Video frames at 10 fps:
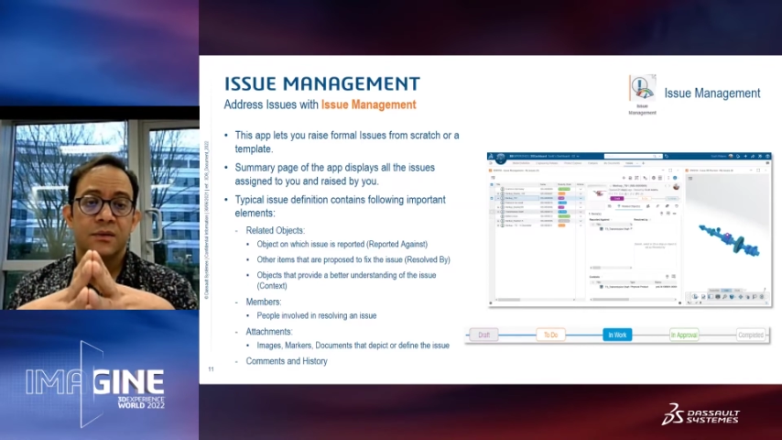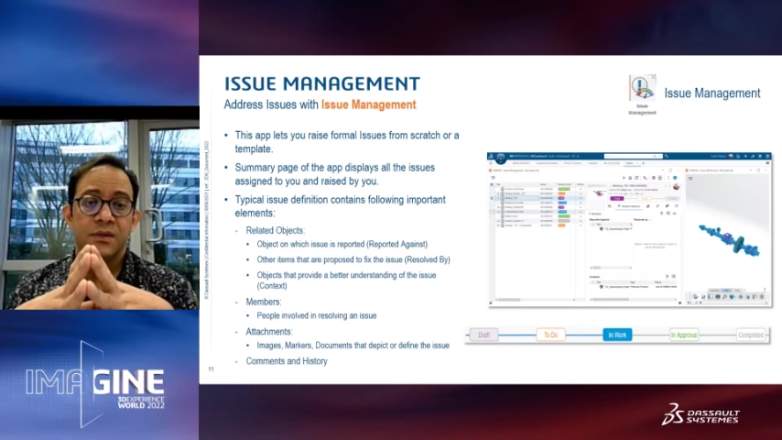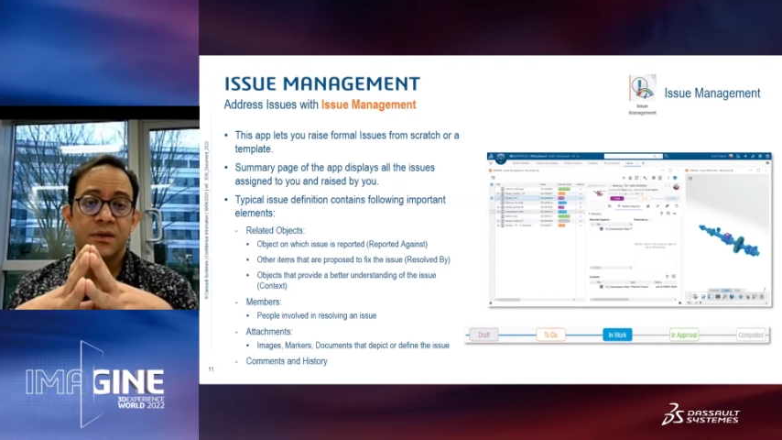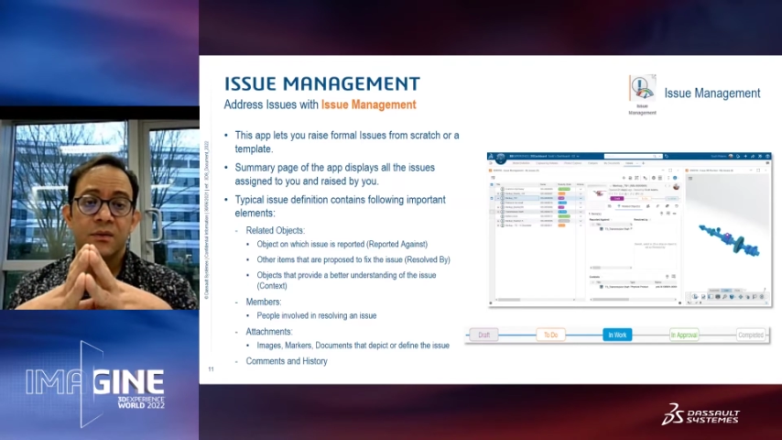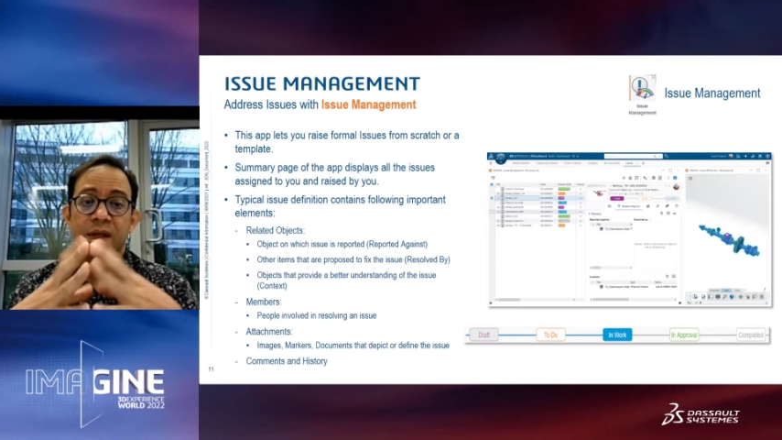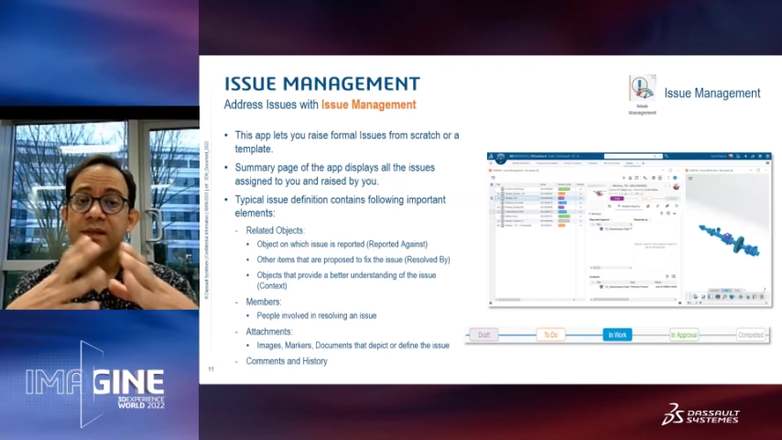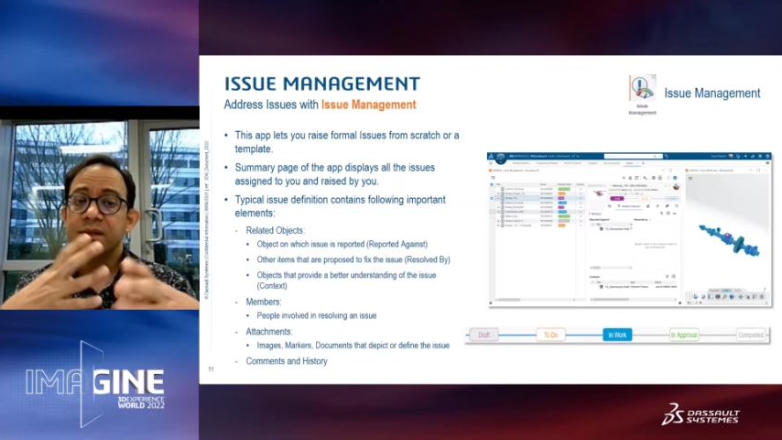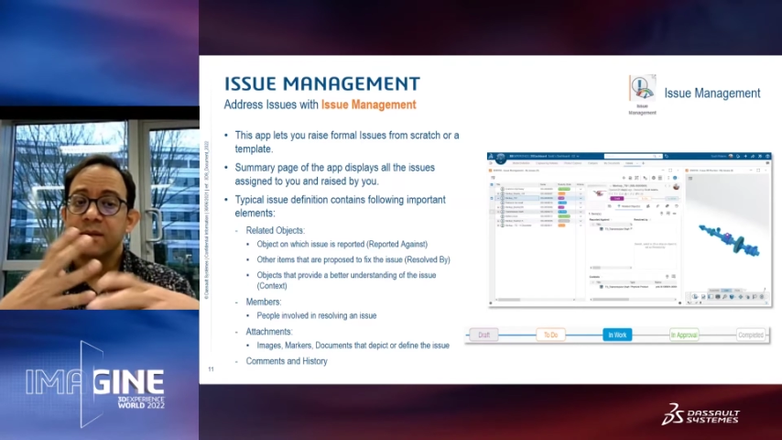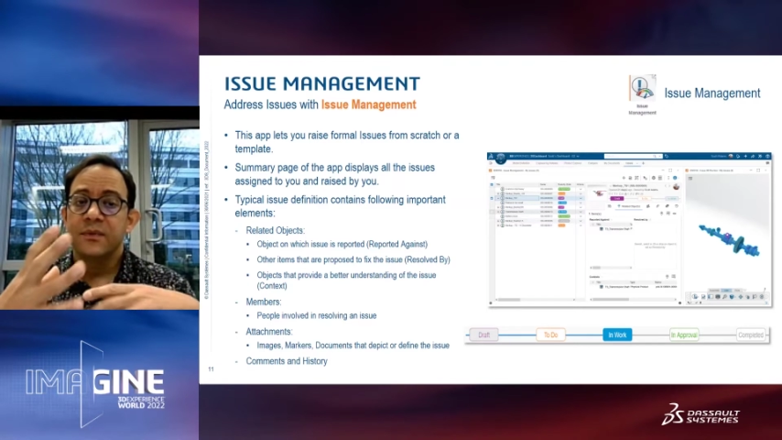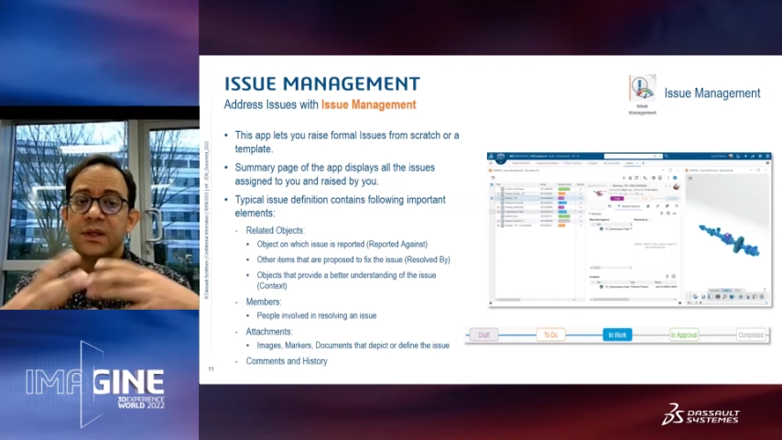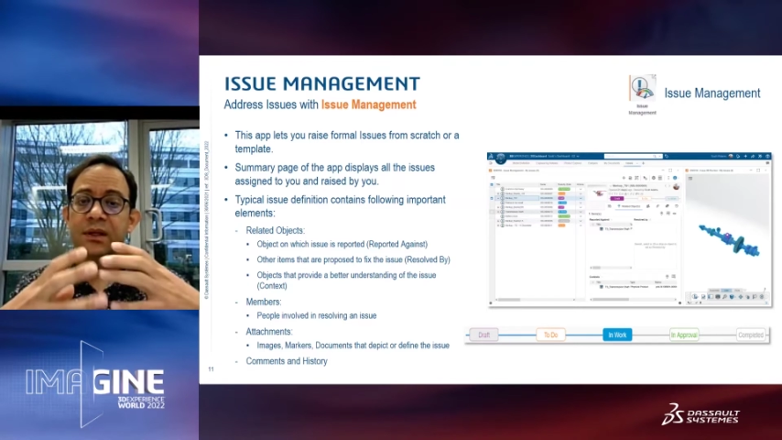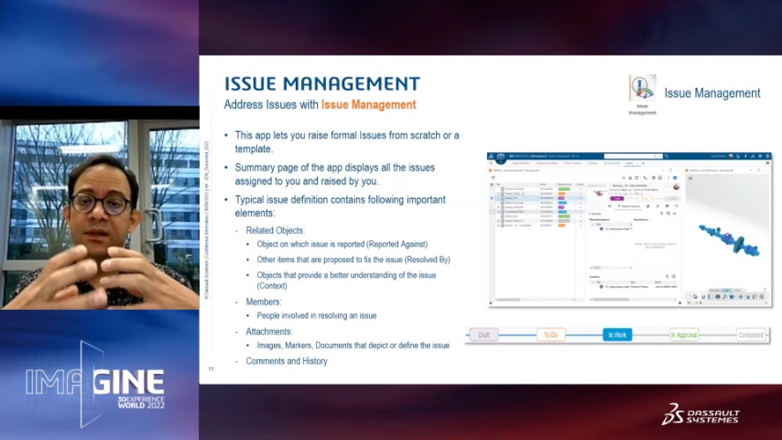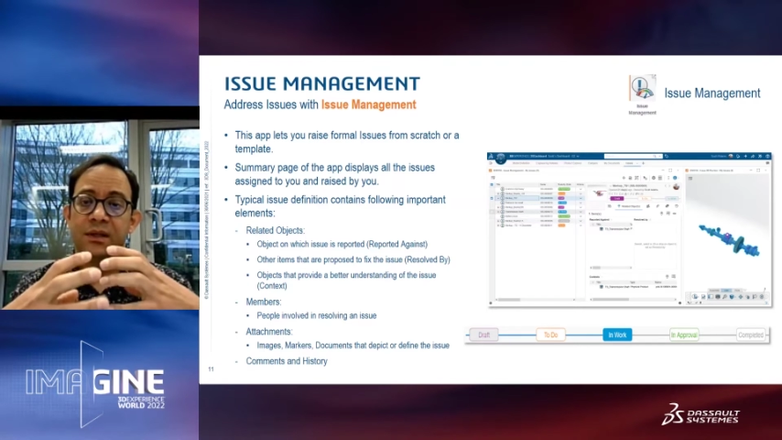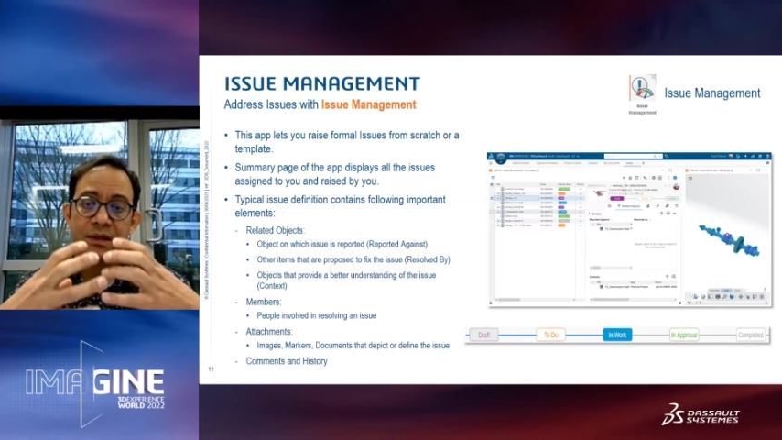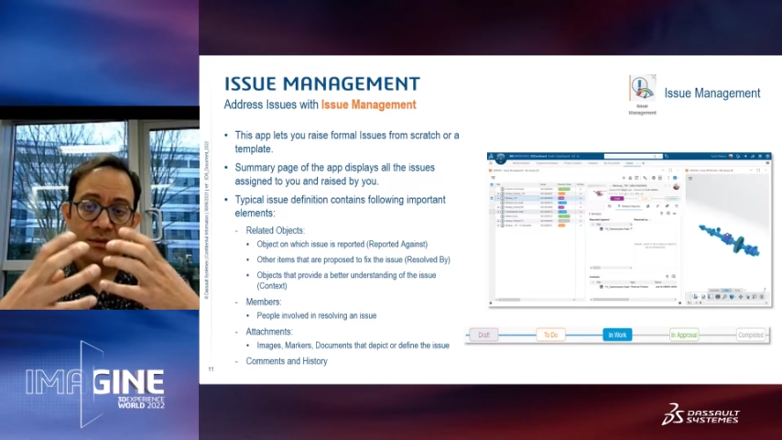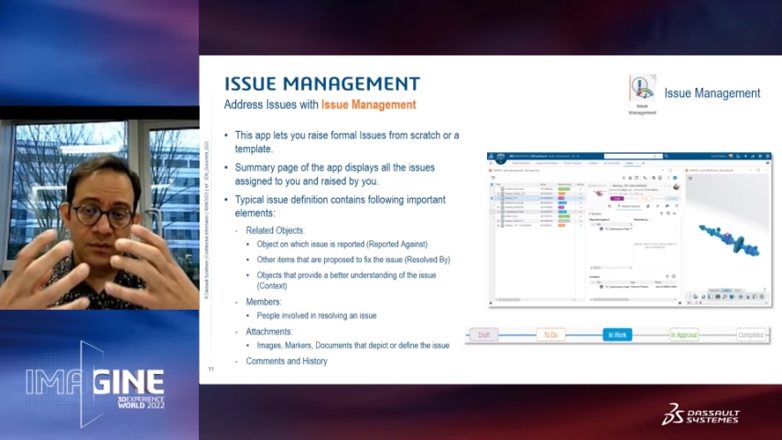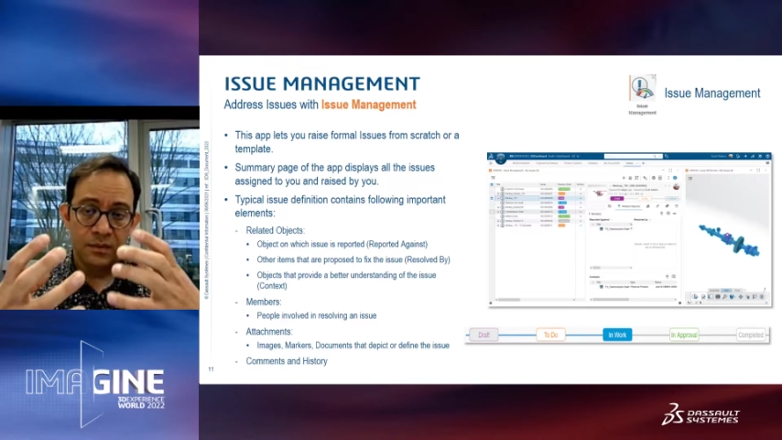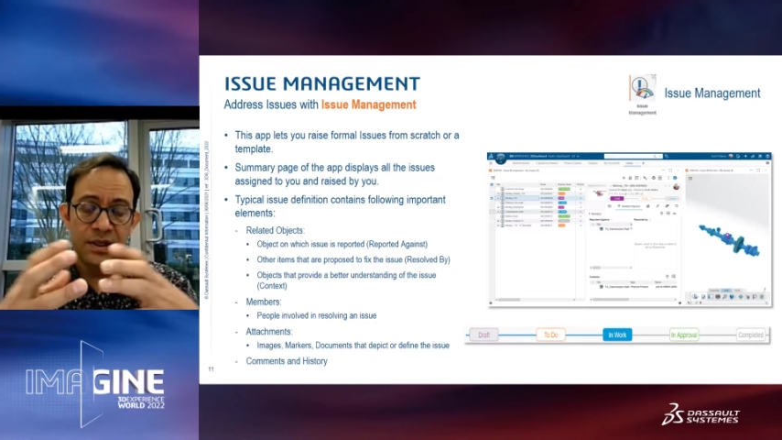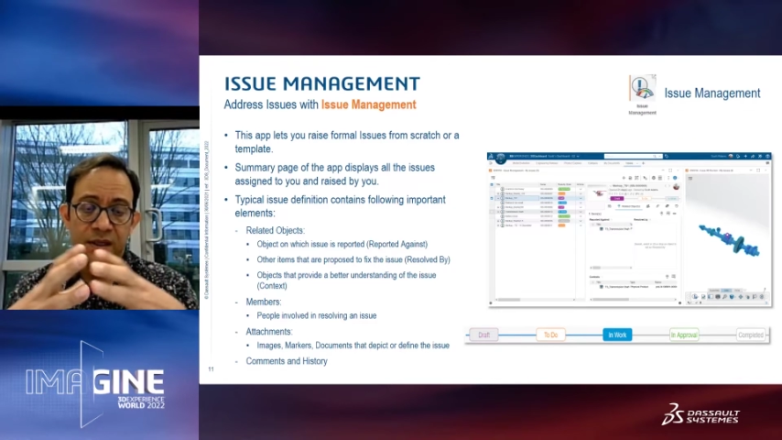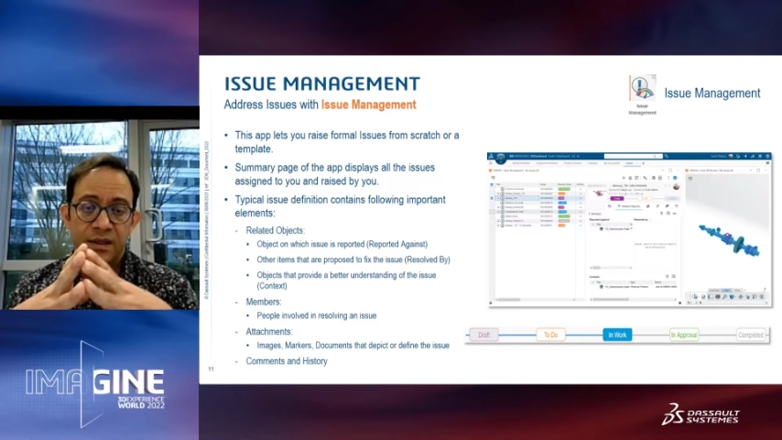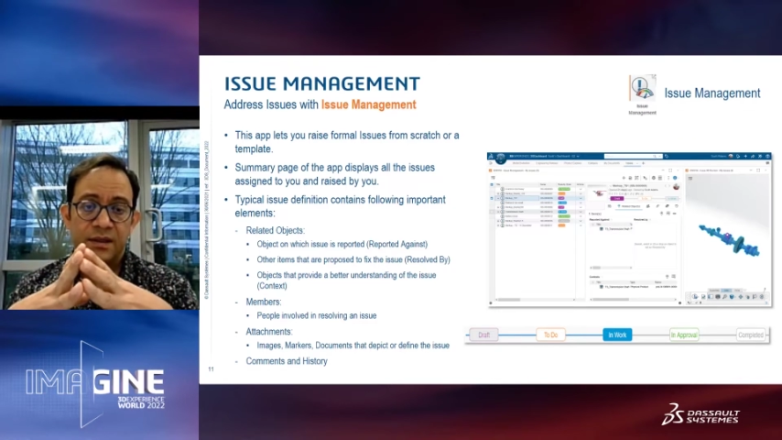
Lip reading: So that's something that will be